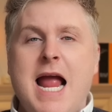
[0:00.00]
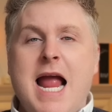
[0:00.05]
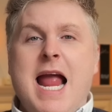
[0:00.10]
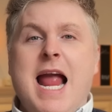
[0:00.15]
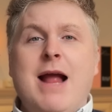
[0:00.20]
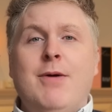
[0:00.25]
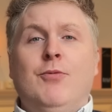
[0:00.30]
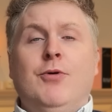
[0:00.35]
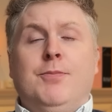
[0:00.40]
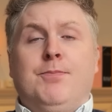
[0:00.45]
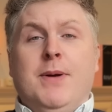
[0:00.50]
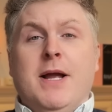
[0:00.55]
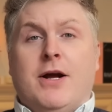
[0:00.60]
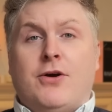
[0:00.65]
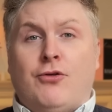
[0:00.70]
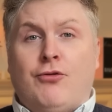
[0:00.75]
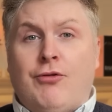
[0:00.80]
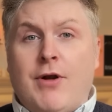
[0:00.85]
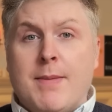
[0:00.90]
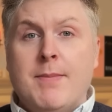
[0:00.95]
it would be a
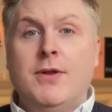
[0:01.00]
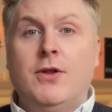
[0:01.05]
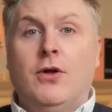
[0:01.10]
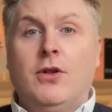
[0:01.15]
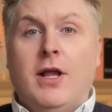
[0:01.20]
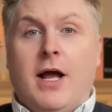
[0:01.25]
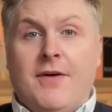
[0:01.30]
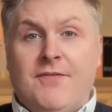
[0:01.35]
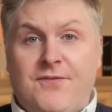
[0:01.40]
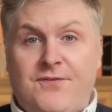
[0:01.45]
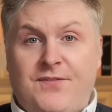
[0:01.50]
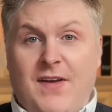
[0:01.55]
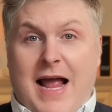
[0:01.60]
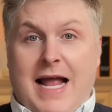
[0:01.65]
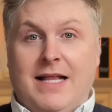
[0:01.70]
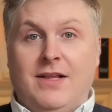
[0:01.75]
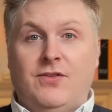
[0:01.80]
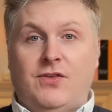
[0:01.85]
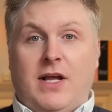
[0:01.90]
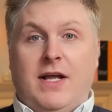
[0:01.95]
criminal
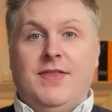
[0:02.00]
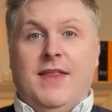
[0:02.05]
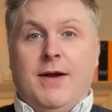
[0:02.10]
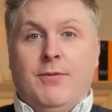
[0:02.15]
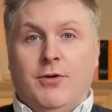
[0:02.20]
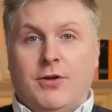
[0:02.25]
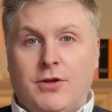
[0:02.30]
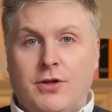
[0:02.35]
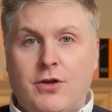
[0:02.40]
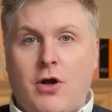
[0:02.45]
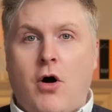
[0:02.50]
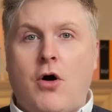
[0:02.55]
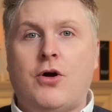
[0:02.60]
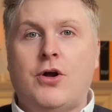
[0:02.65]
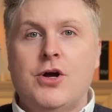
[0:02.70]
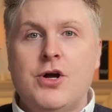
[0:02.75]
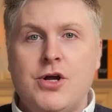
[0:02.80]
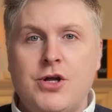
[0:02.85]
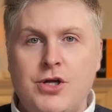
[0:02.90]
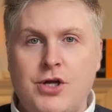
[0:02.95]
offence and they would lock
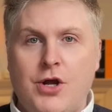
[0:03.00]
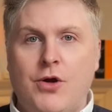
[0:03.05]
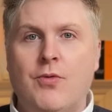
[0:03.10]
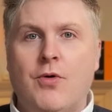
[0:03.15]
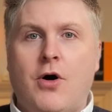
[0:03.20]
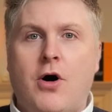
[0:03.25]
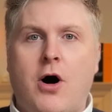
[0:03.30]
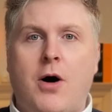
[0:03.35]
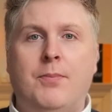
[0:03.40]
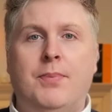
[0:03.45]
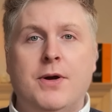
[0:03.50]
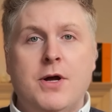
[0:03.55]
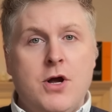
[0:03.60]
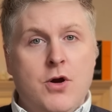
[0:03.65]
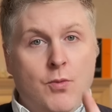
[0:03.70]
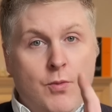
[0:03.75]
you up.